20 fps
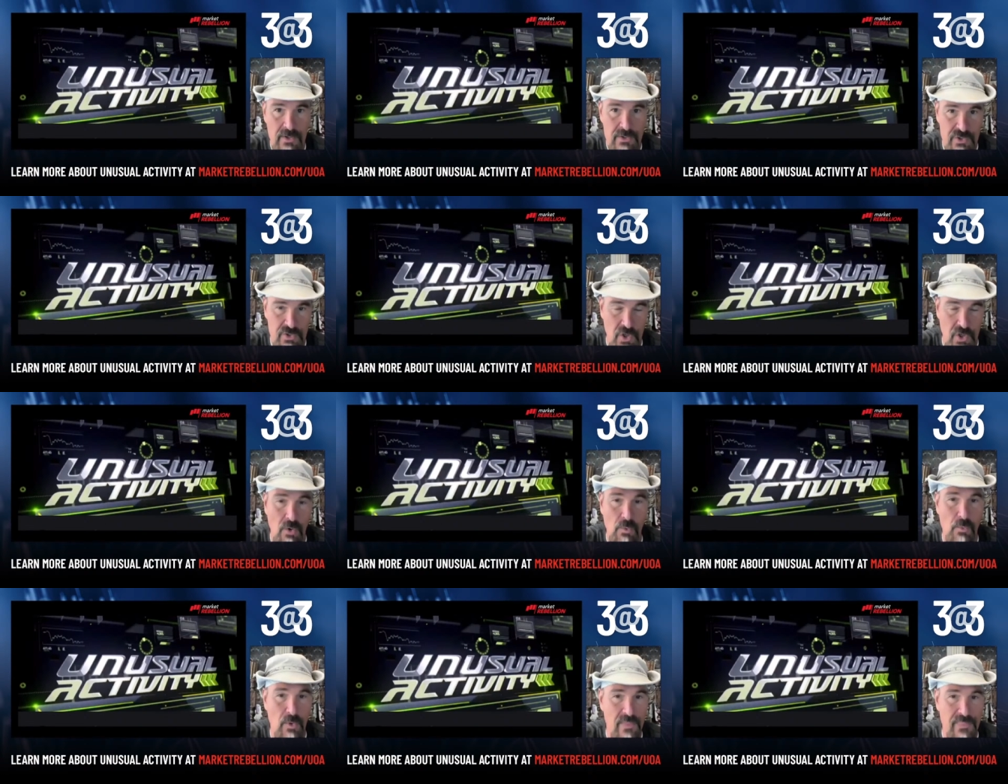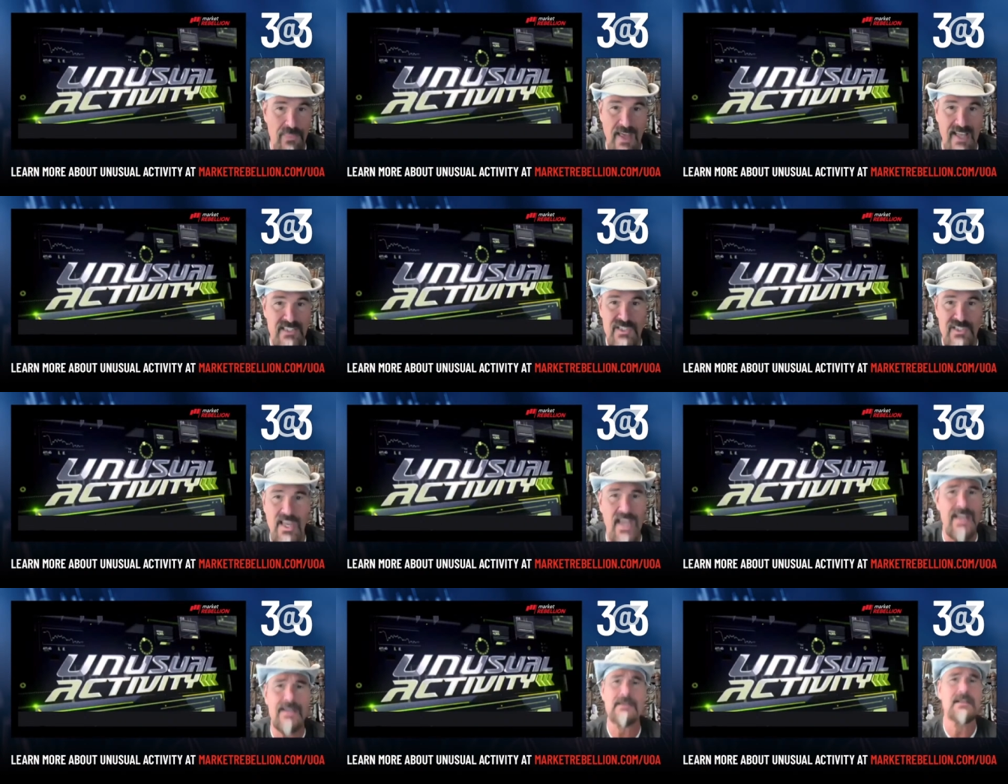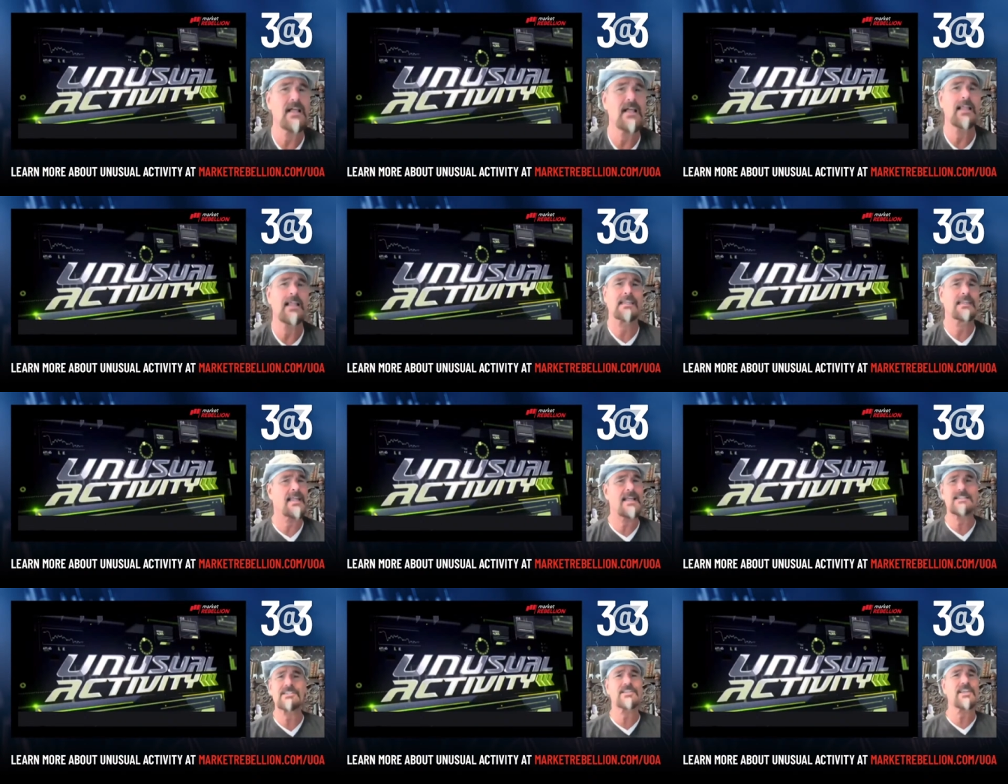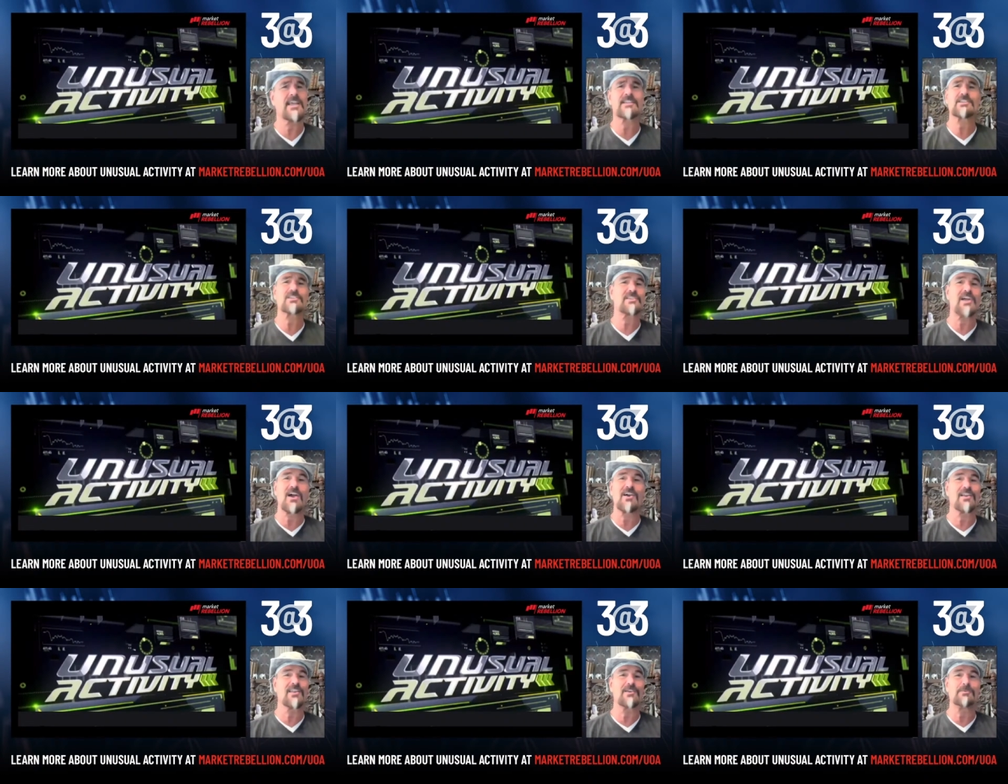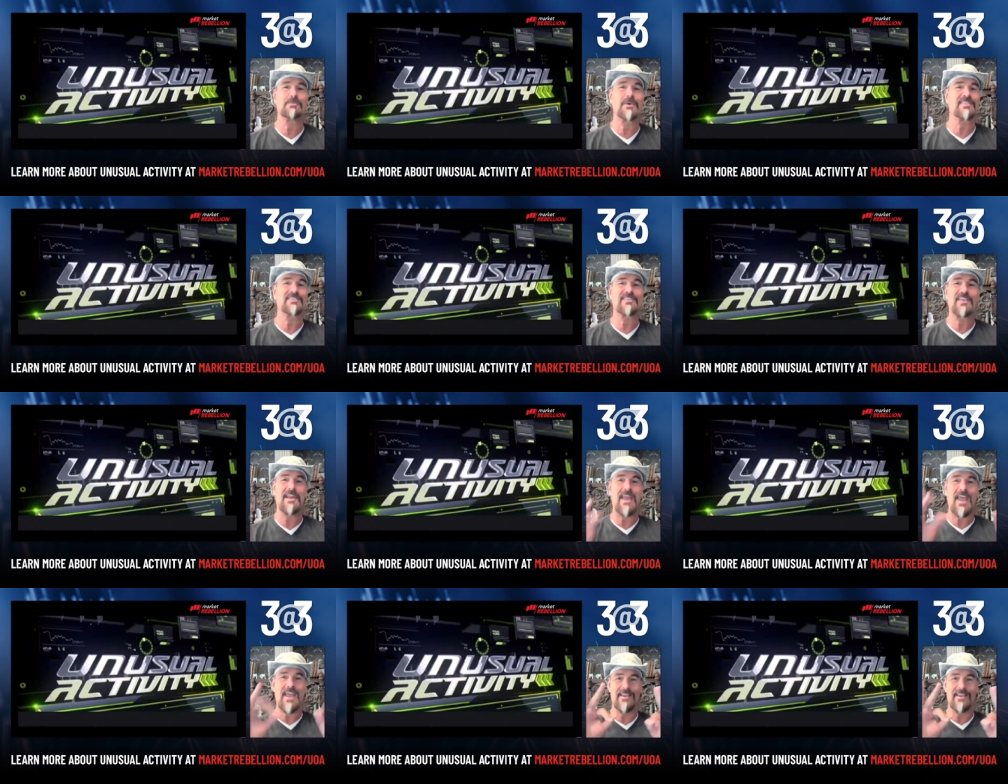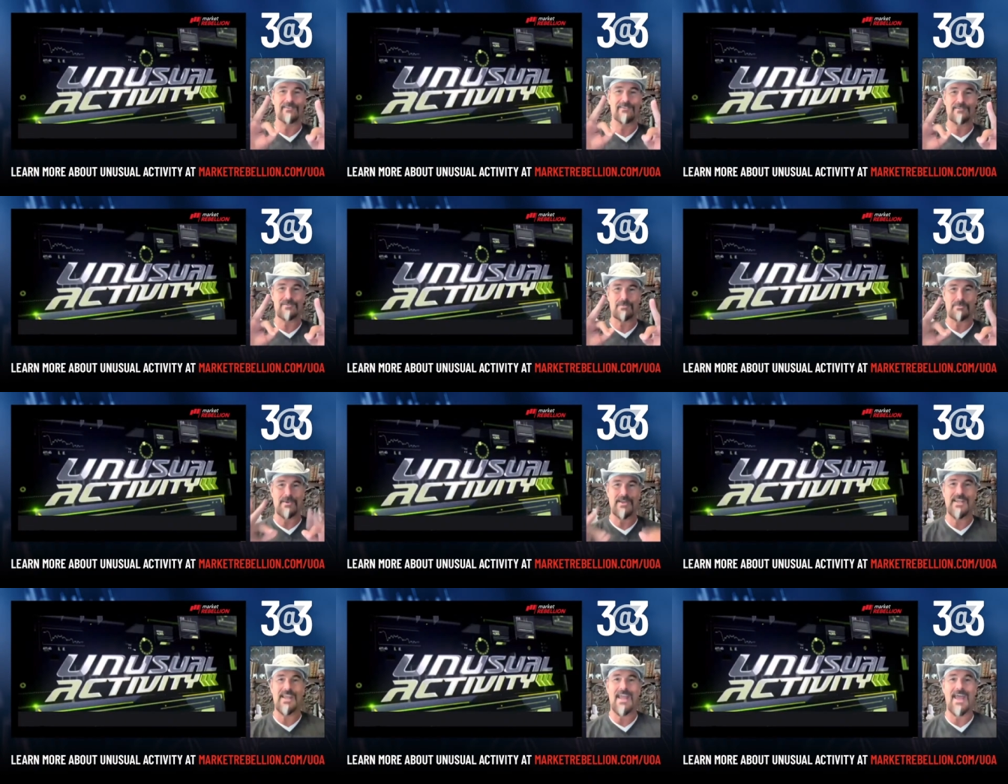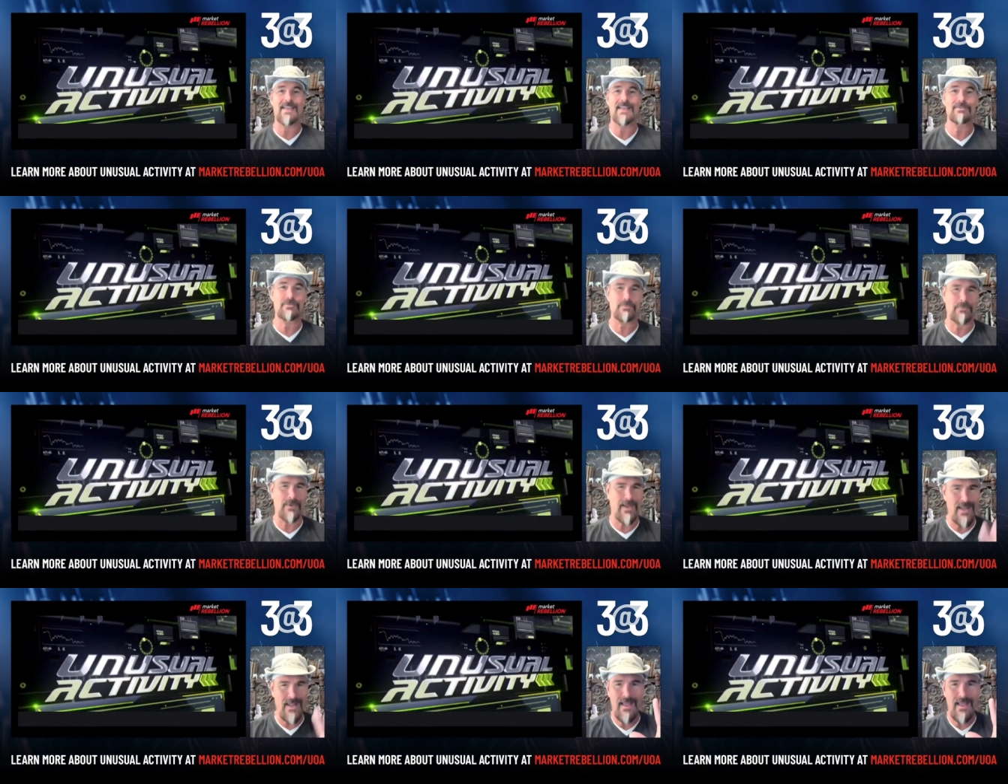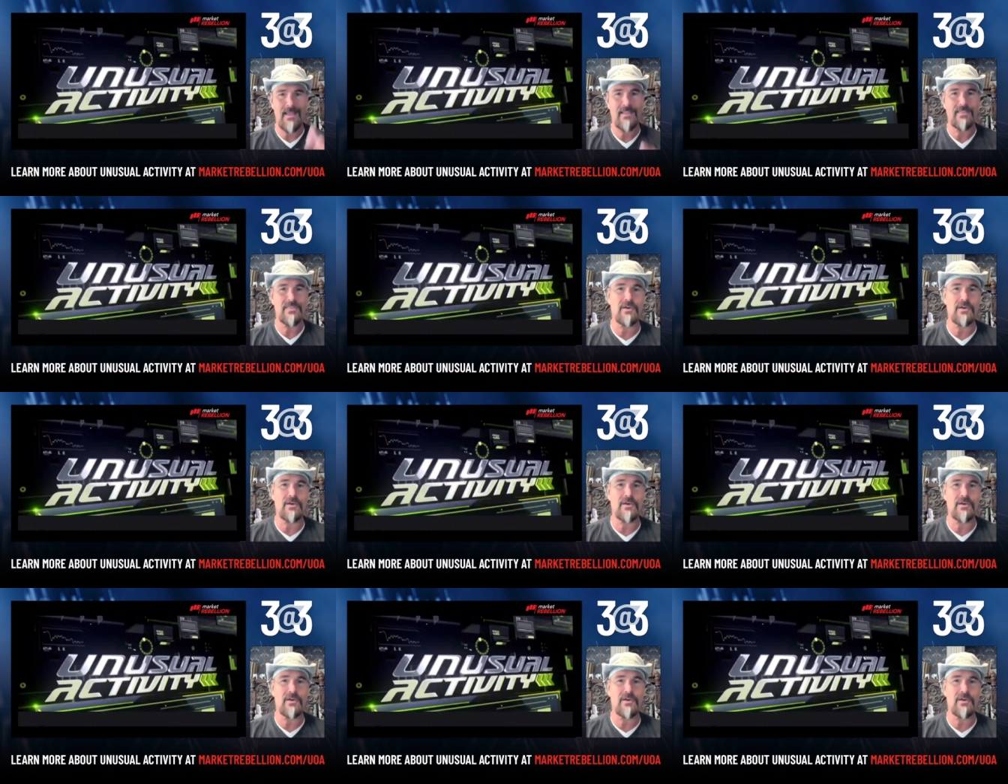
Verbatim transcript: So, with that said, let's get started with today's three at three,